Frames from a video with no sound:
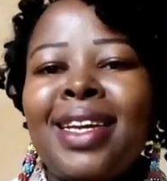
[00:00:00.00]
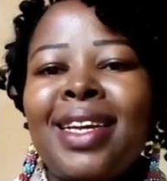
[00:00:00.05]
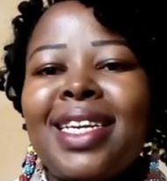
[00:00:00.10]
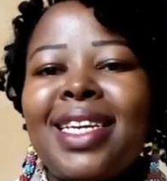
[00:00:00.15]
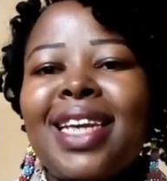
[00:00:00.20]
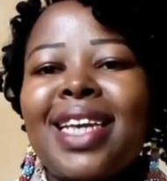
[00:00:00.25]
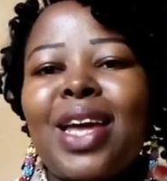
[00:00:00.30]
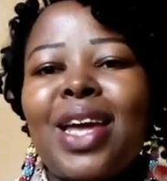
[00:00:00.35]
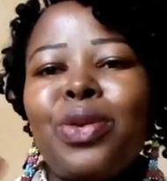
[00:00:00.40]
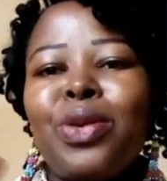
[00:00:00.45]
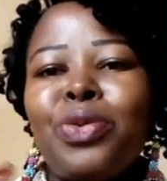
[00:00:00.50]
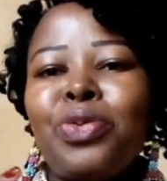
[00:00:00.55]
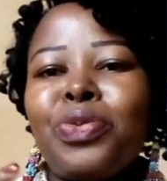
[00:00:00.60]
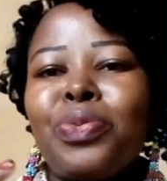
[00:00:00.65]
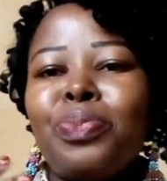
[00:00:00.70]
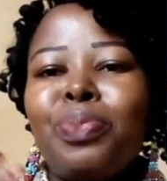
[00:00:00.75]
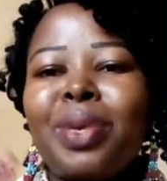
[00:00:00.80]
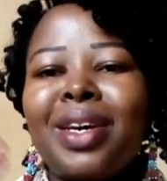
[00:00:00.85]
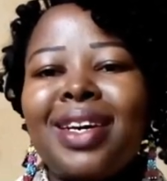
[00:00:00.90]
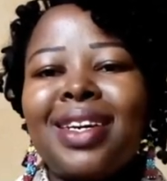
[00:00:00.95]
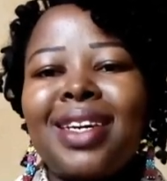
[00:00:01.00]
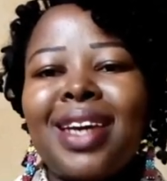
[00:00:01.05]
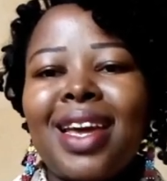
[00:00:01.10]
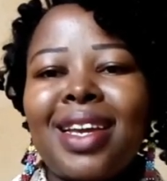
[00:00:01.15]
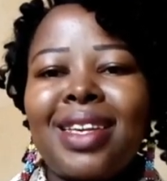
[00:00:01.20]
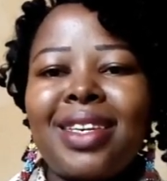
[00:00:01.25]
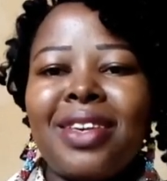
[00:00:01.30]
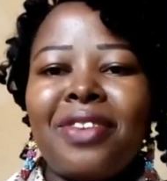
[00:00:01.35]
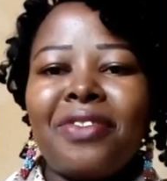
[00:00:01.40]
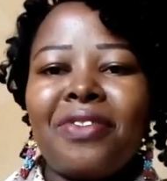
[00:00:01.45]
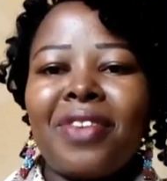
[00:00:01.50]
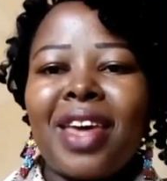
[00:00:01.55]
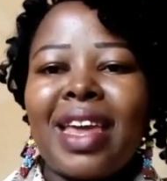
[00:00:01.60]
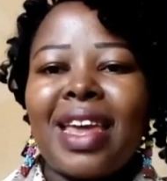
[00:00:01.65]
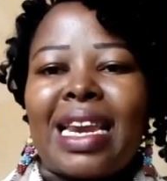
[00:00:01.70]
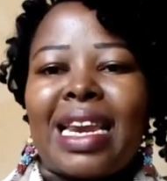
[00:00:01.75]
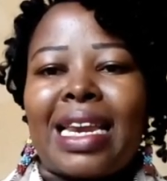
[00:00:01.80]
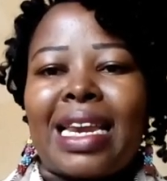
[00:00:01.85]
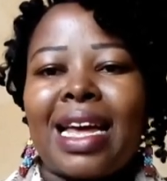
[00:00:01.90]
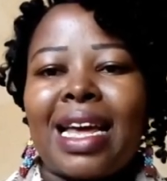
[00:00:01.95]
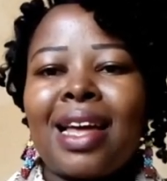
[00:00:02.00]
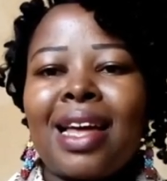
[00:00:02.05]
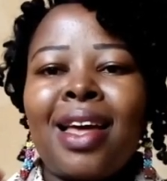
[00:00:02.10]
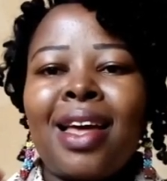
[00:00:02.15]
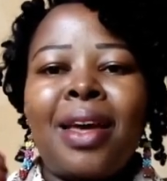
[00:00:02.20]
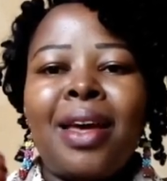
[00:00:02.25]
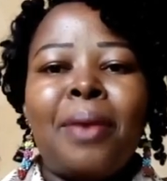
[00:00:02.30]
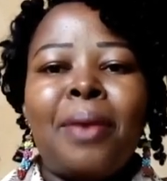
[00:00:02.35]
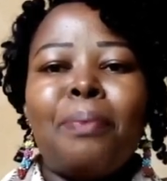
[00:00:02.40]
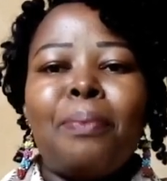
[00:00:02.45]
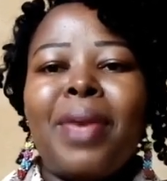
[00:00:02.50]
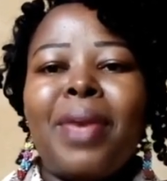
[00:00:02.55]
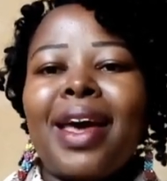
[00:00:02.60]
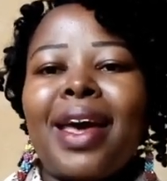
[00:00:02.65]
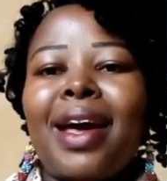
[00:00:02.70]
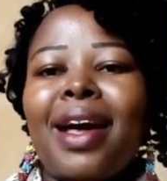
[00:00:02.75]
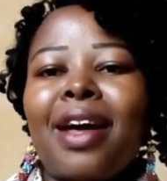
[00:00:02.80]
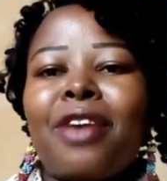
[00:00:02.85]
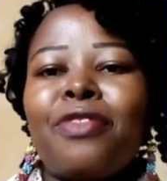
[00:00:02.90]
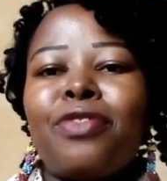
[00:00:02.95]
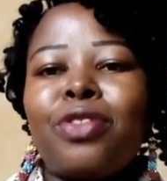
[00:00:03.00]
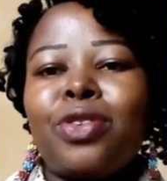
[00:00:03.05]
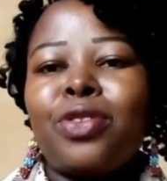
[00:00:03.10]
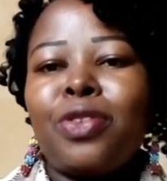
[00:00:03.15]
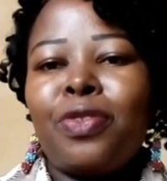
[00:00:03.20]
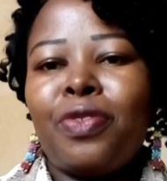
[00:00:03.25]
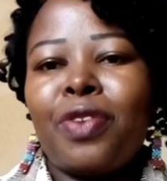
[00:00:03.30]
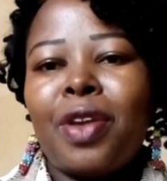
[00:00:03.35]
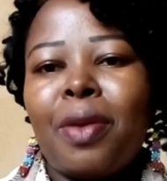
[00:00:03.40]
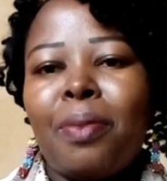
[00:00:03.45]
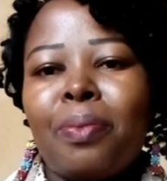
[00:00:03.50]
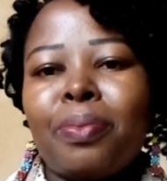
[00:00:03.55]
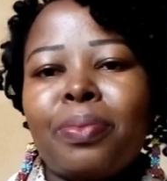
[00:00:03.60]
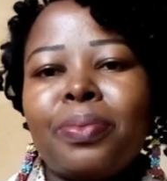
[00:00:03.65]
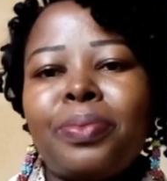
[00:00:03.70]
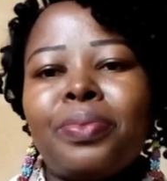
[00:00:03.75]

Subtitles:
try to be creative and make a photo frame,